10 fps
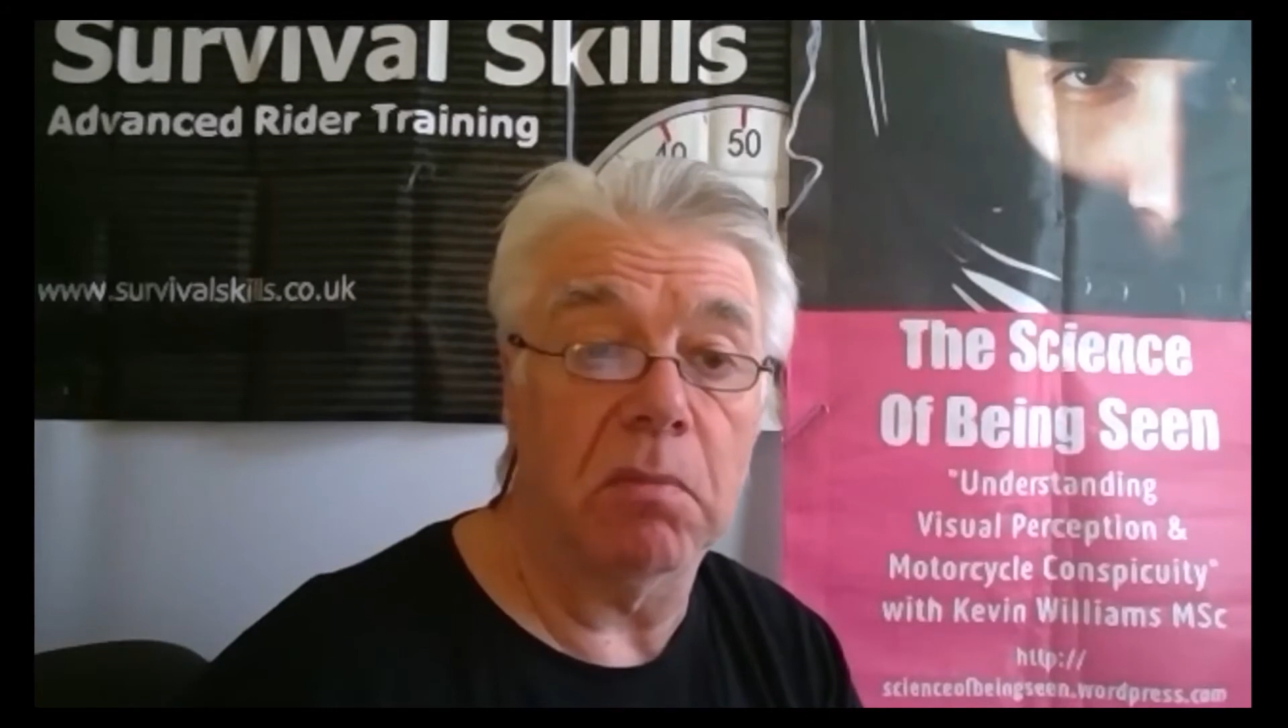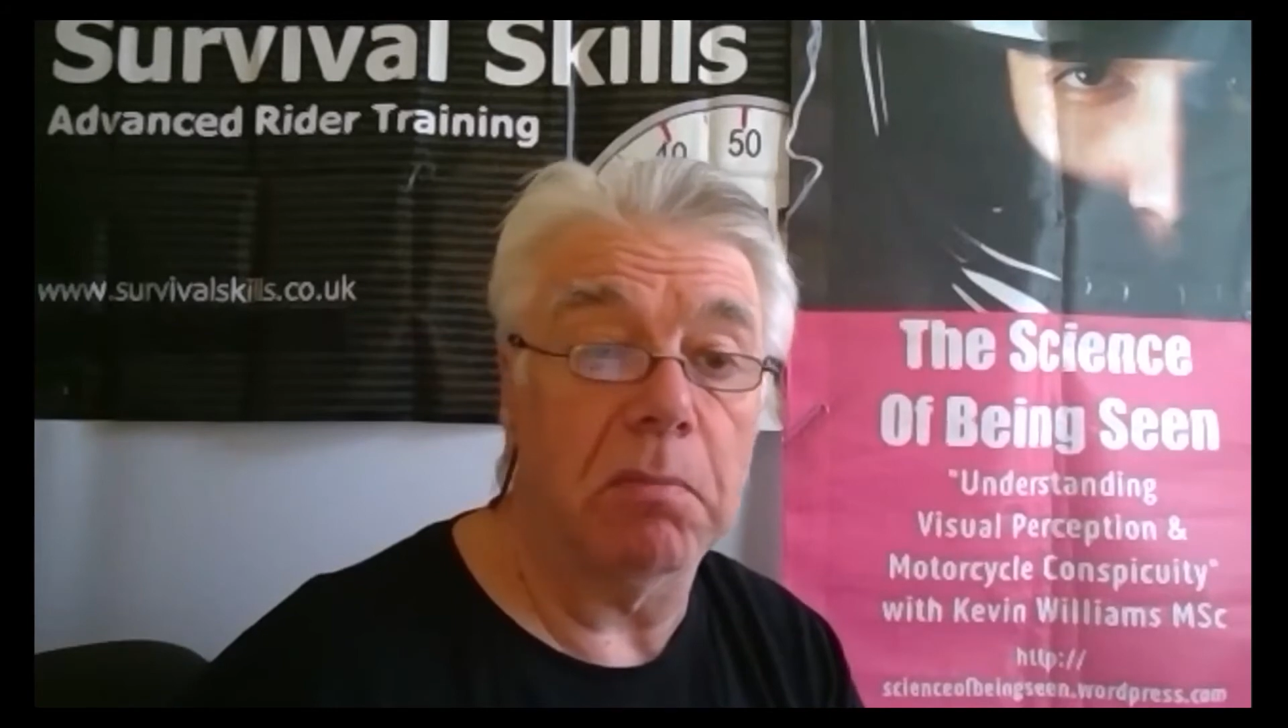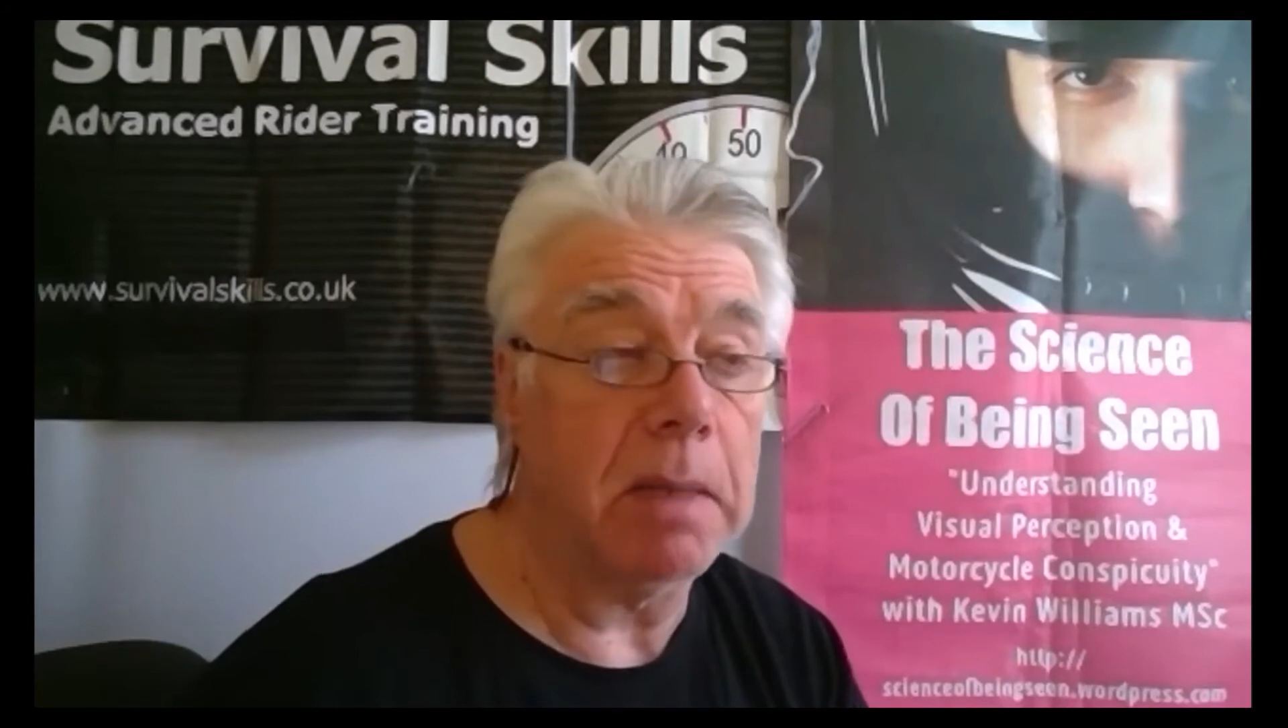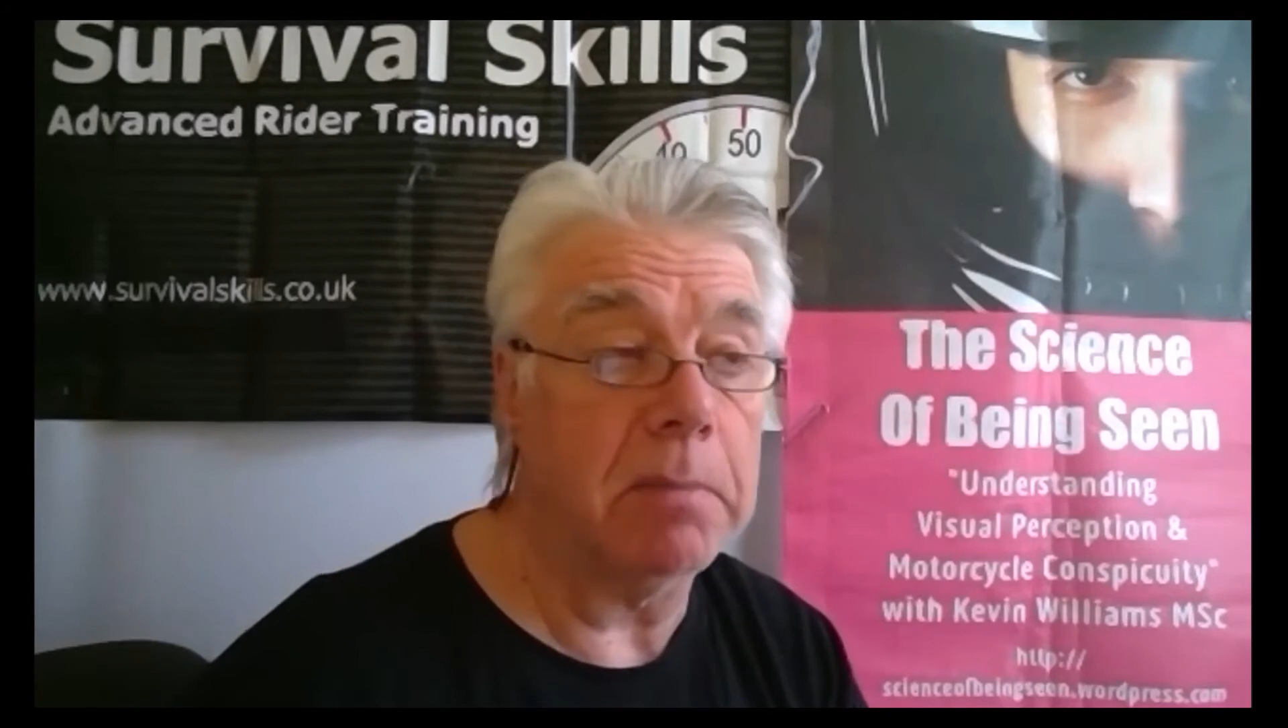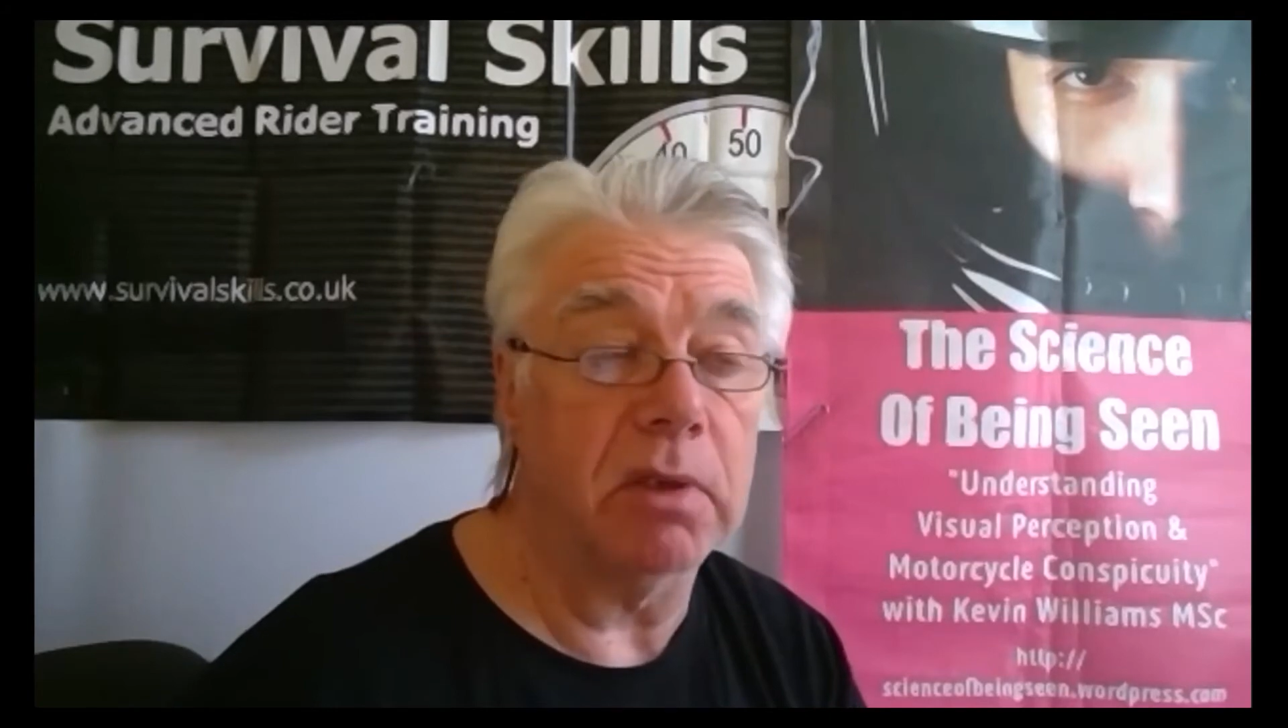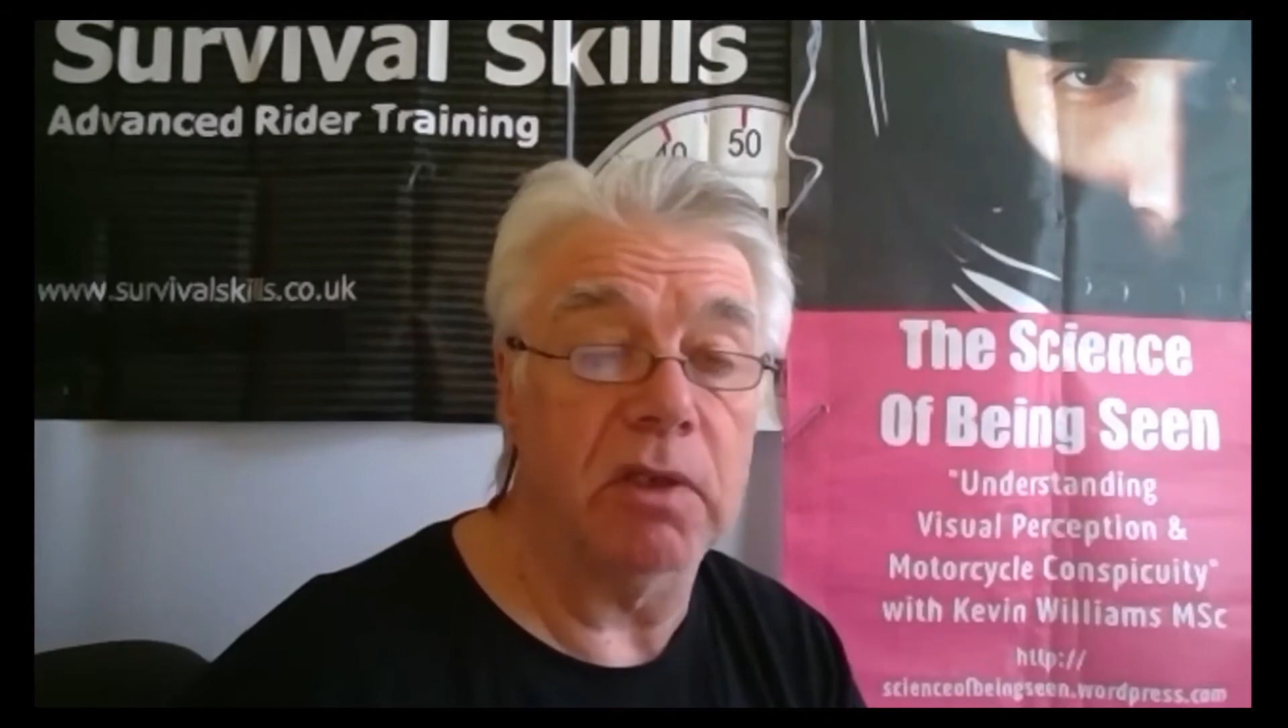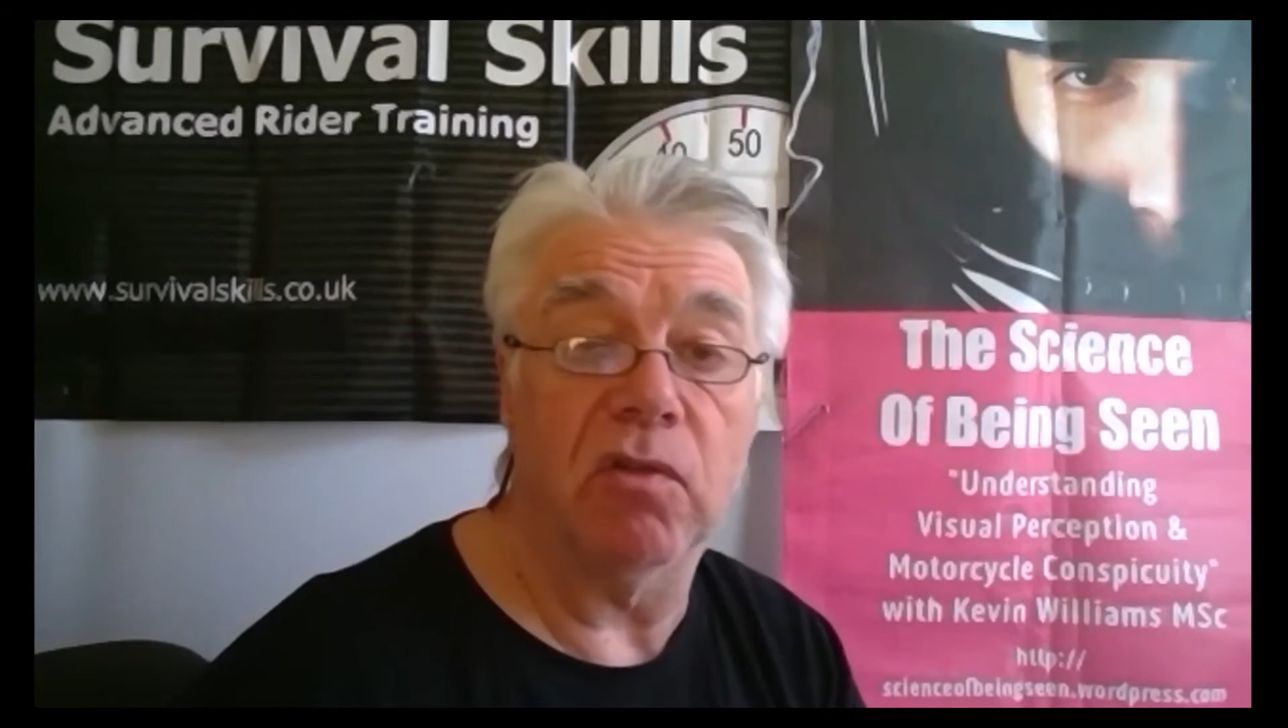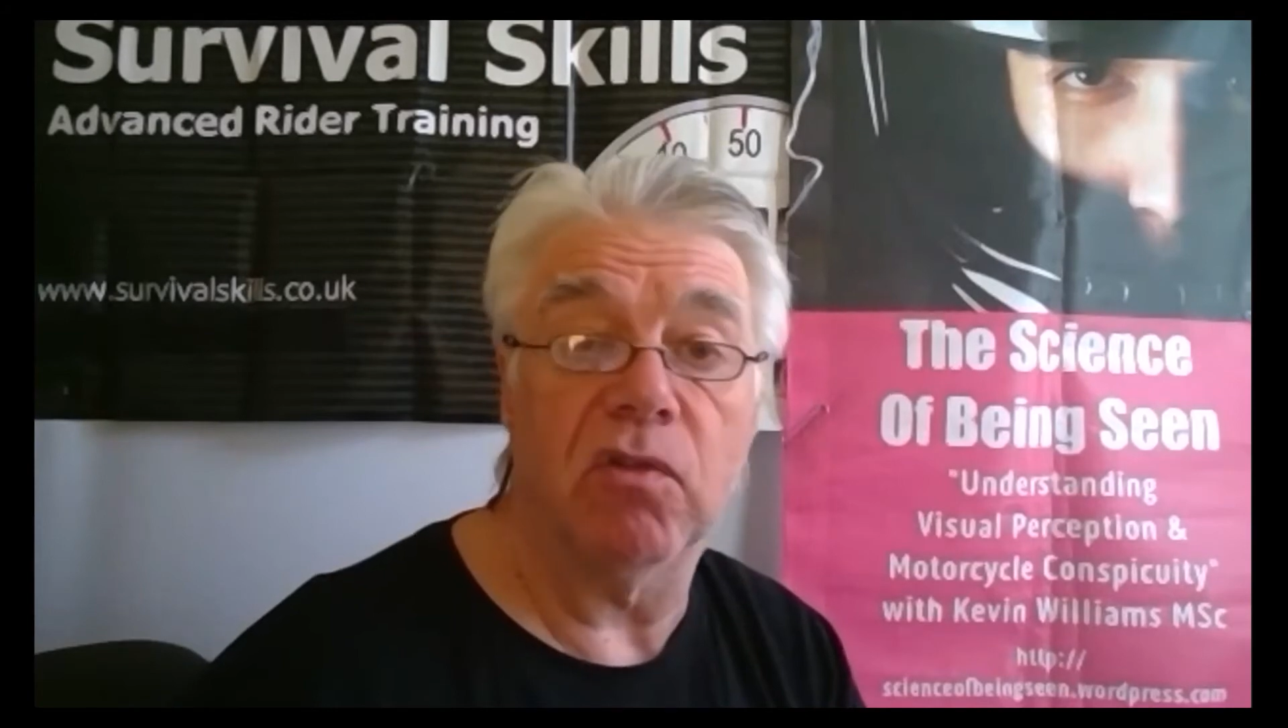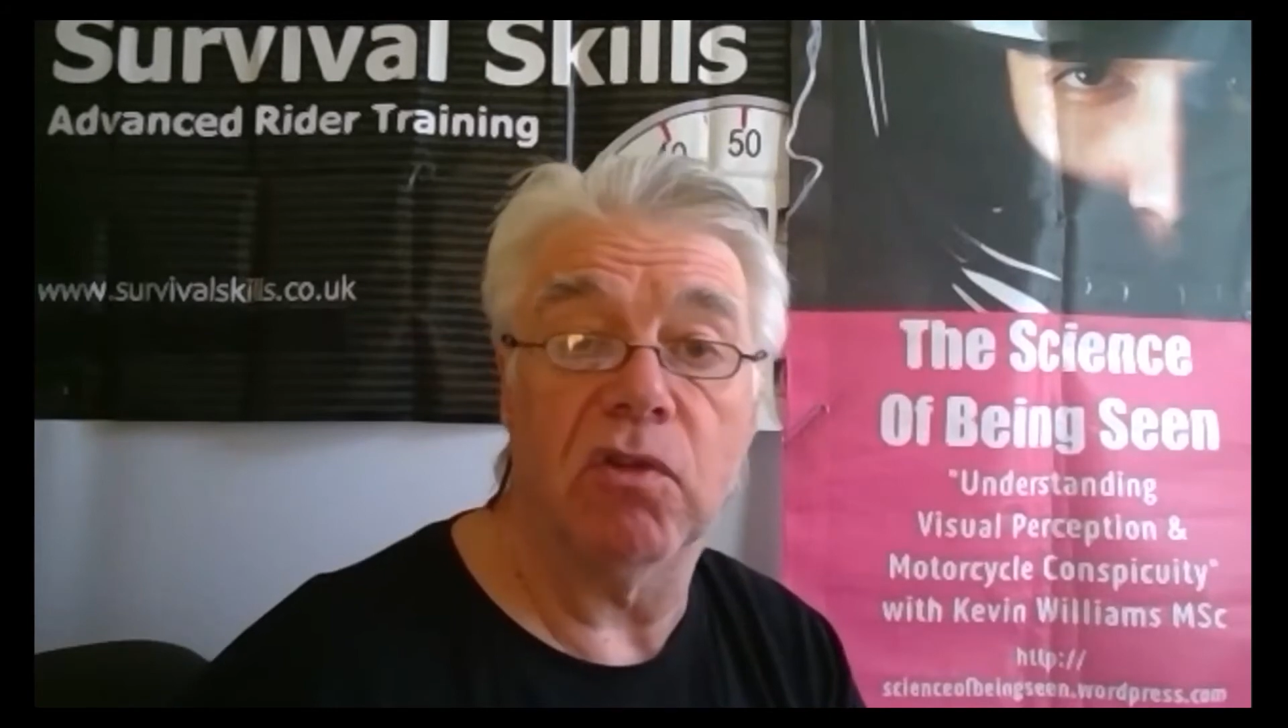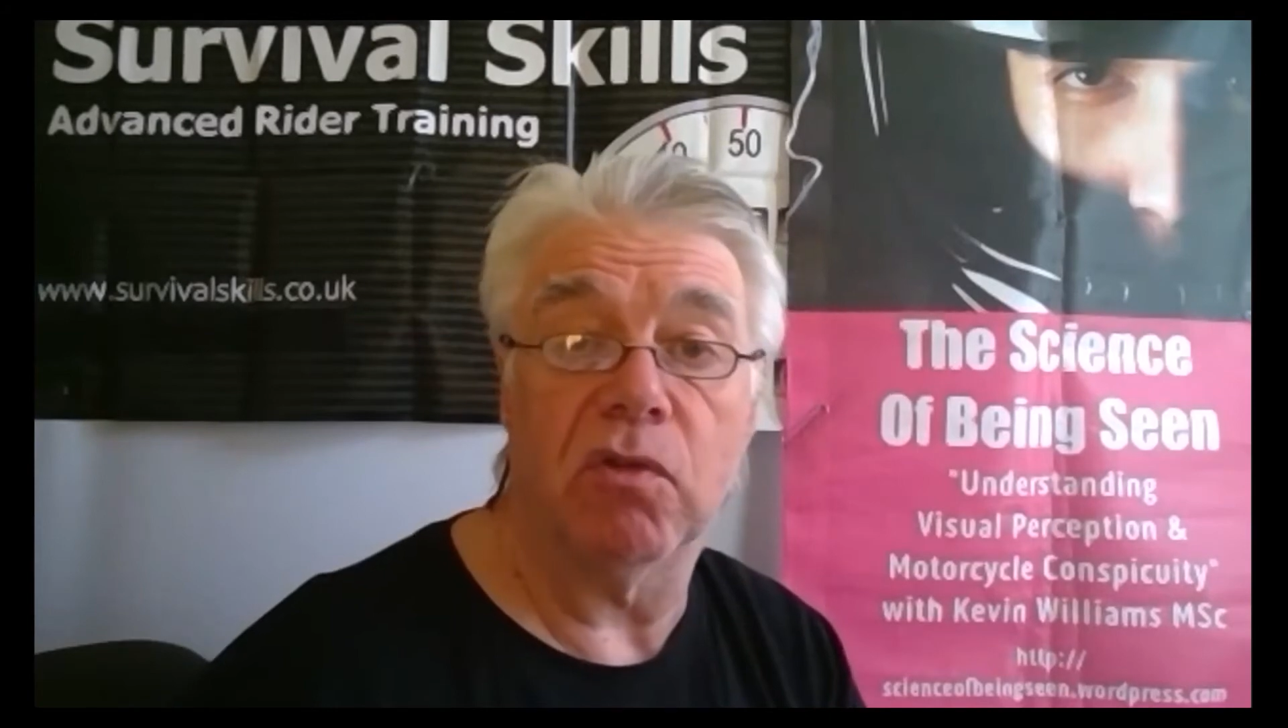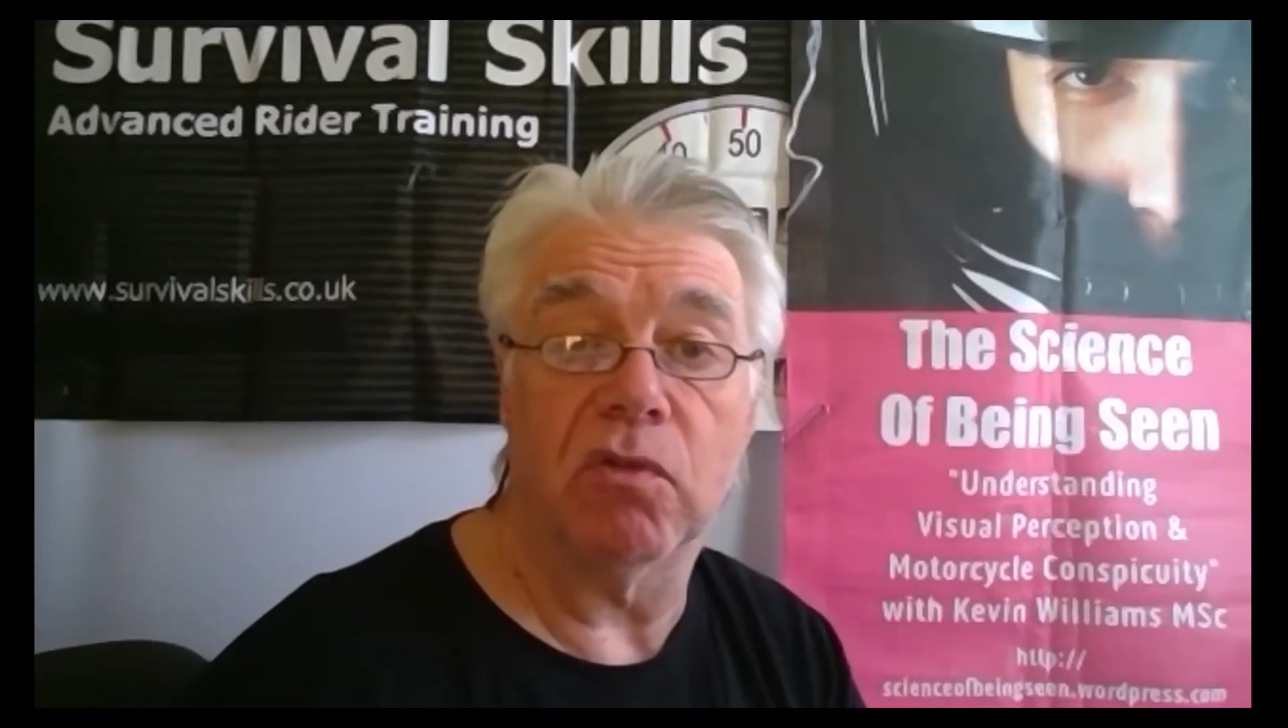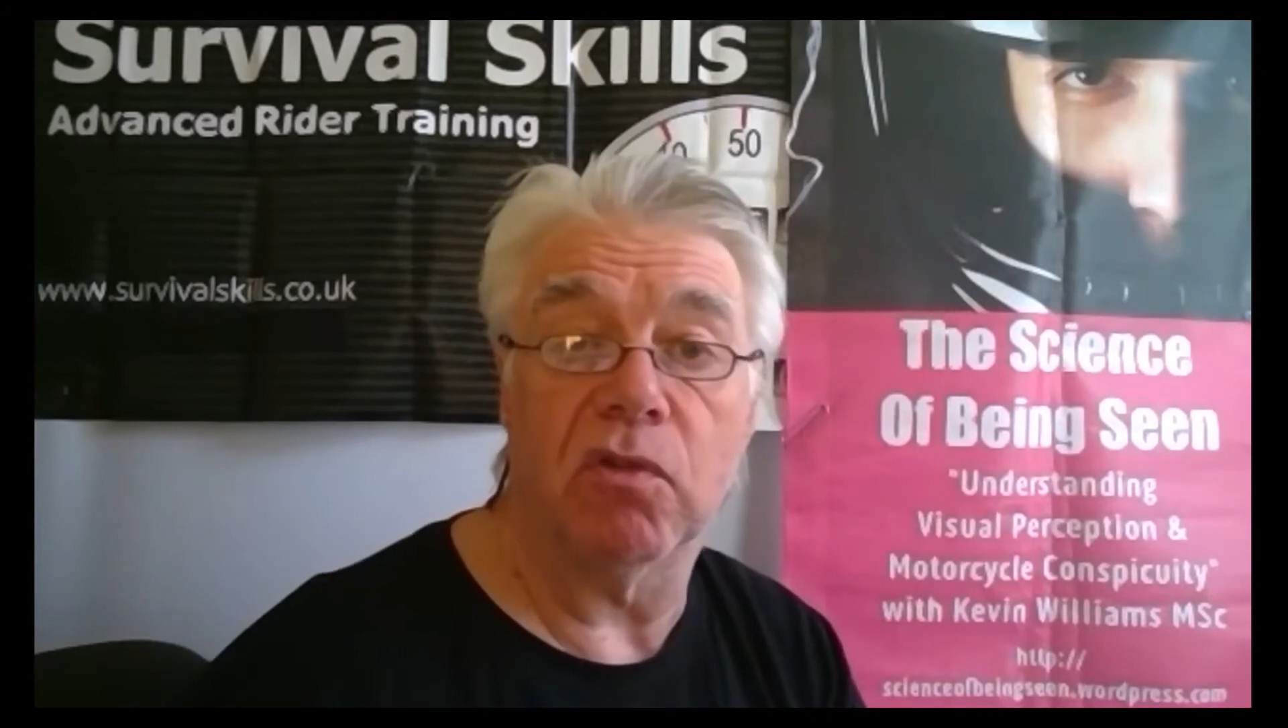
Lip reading: Maplin's used